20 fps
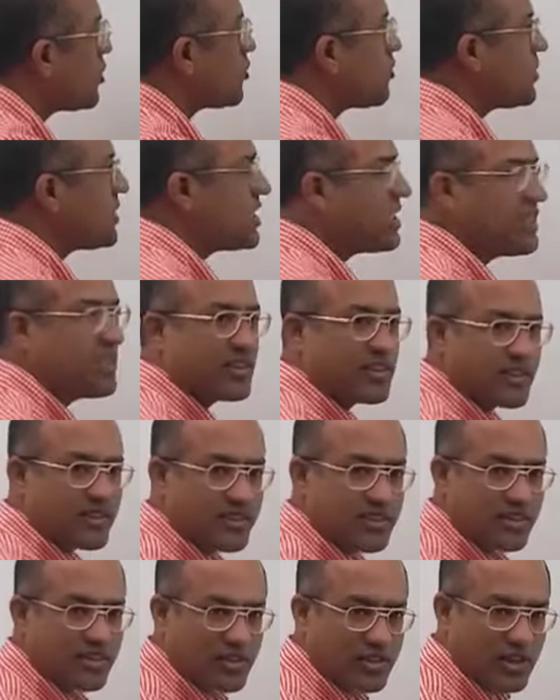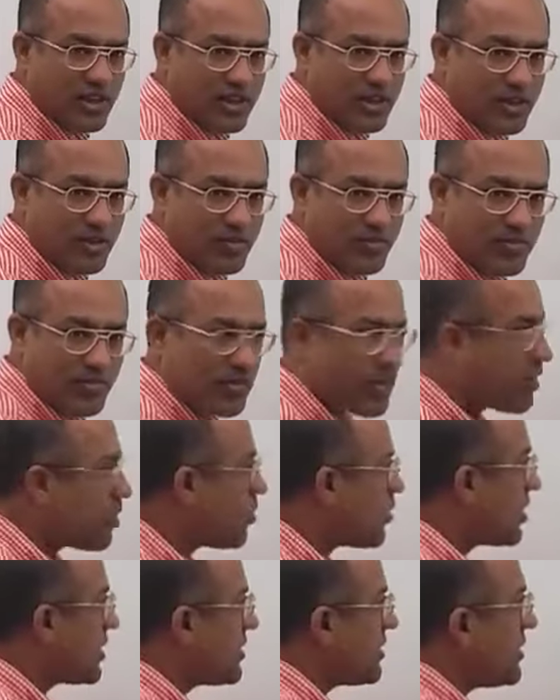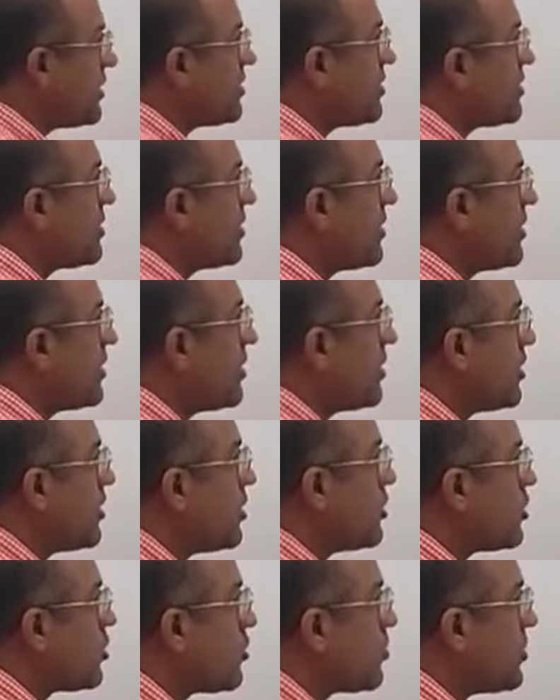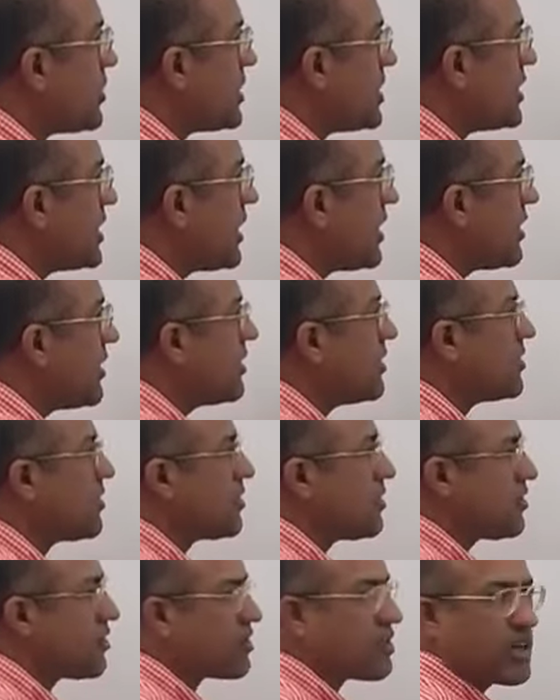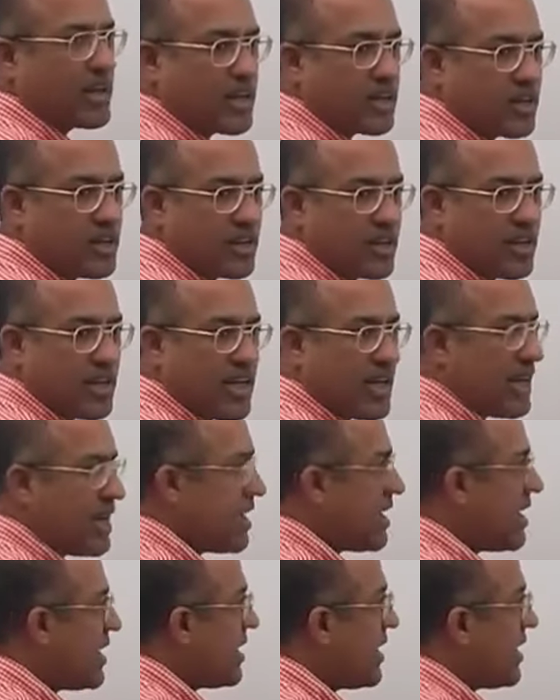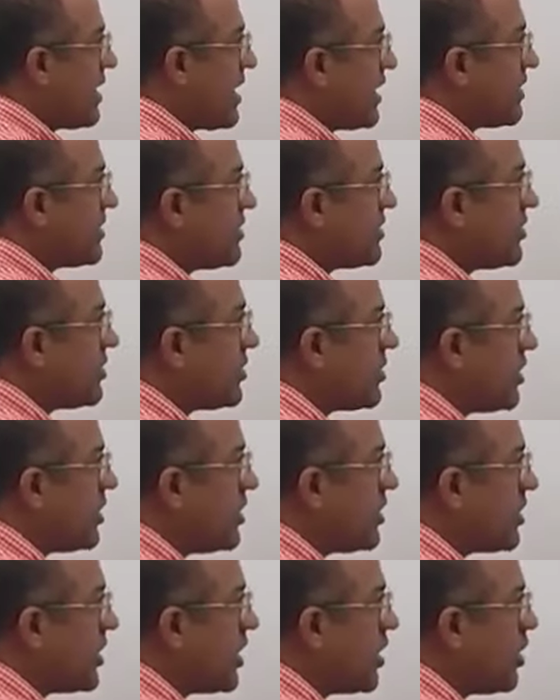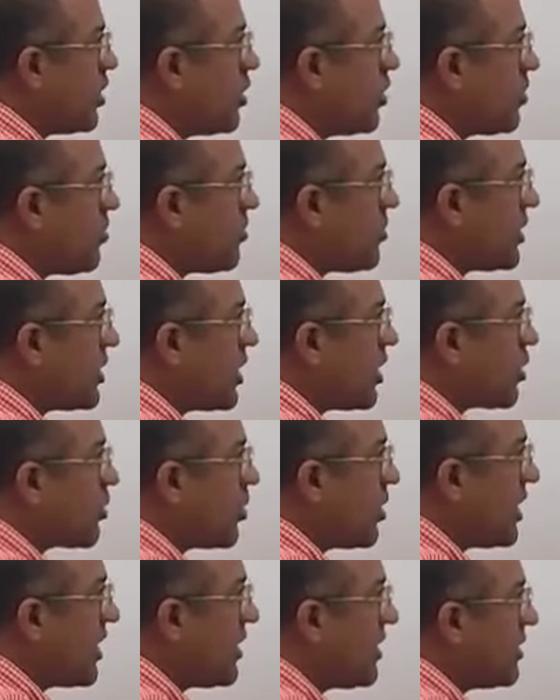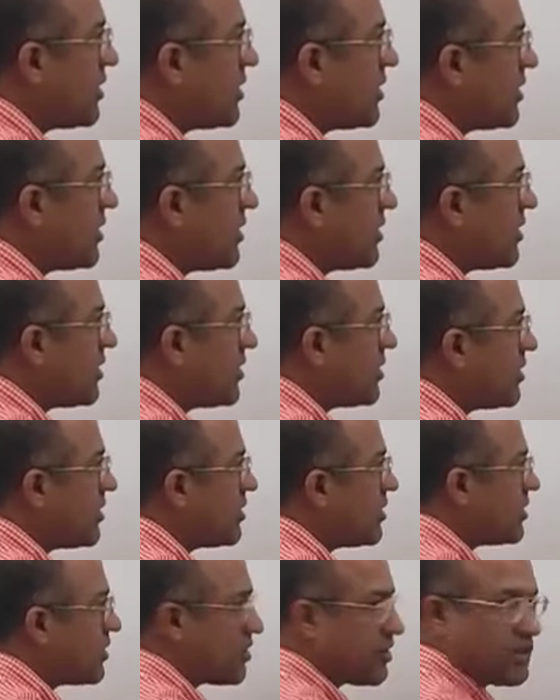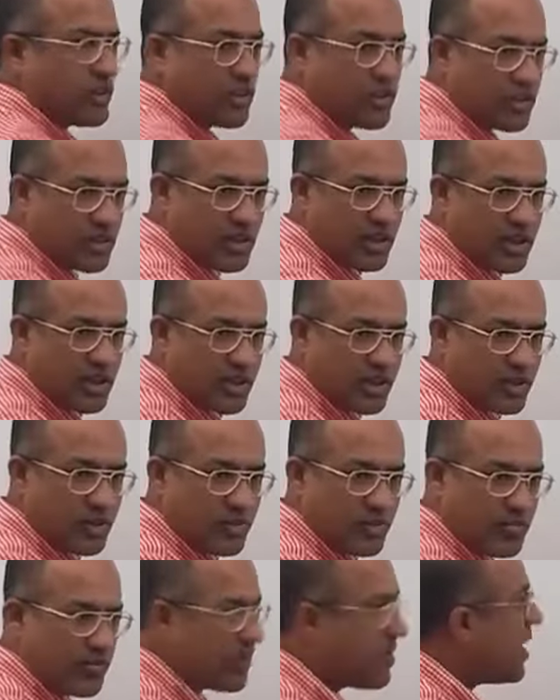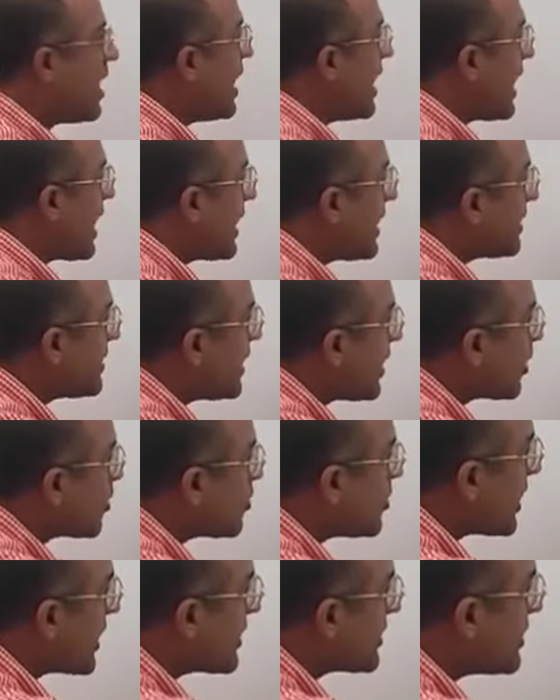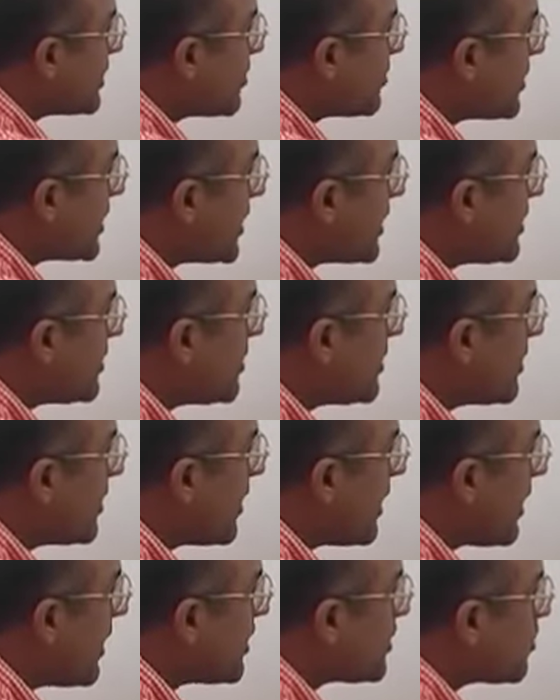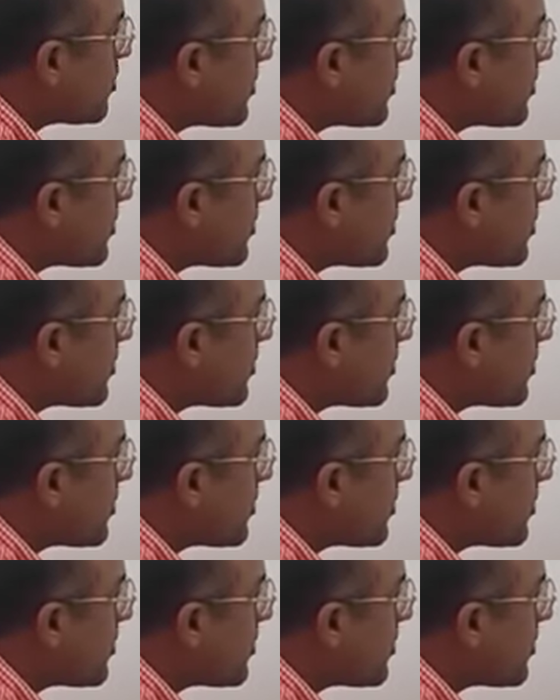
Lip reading: superior cistern. What is this? Superior cistern. And this is interpeduncular cistern. And they are connected with a